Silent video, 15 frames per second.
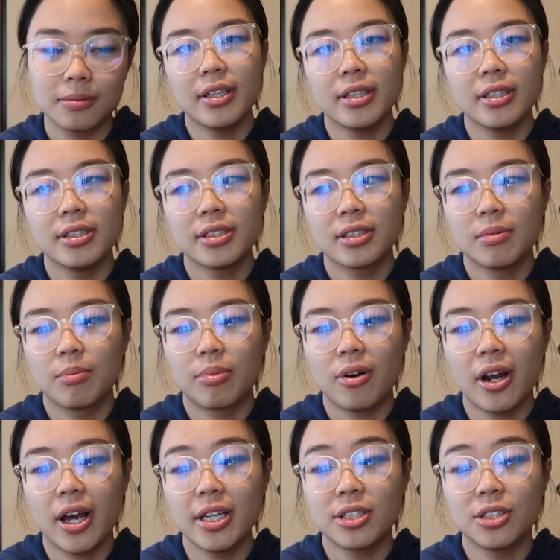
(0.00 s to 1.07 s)
It is
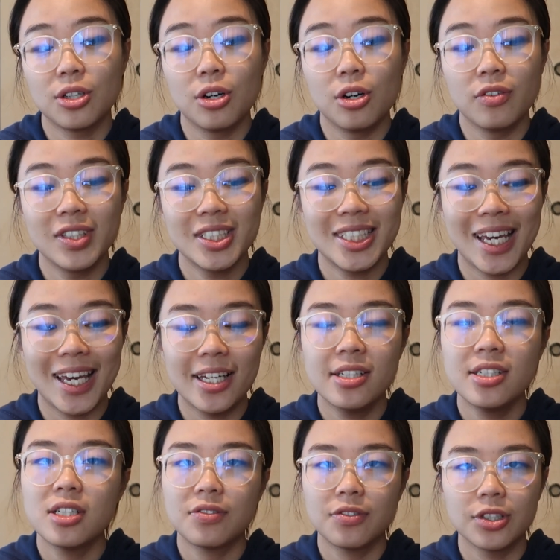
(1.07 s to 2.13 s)
comprised of
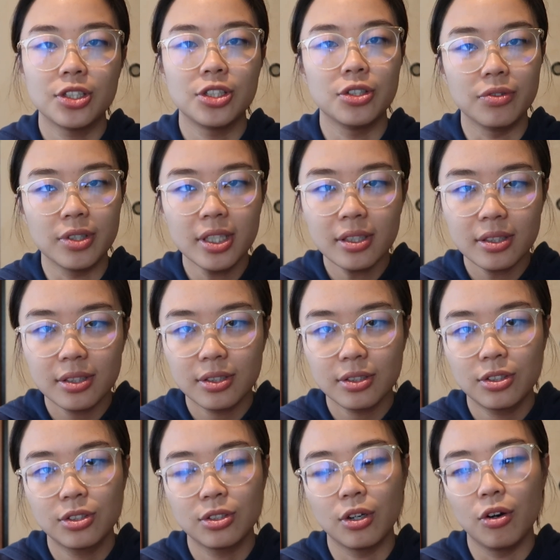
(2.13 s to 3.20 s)
10 different units,
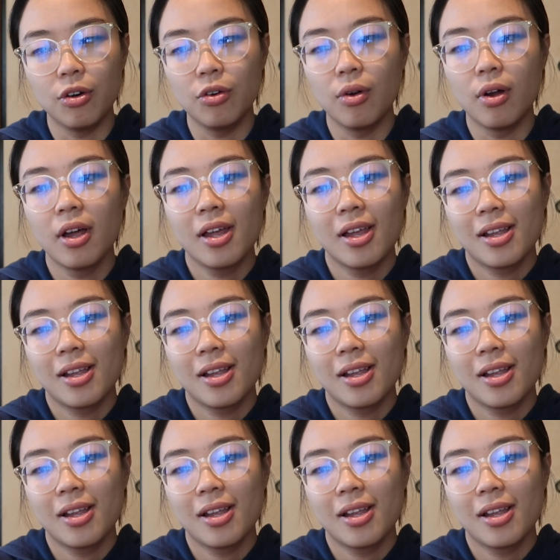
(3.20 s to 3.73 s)
so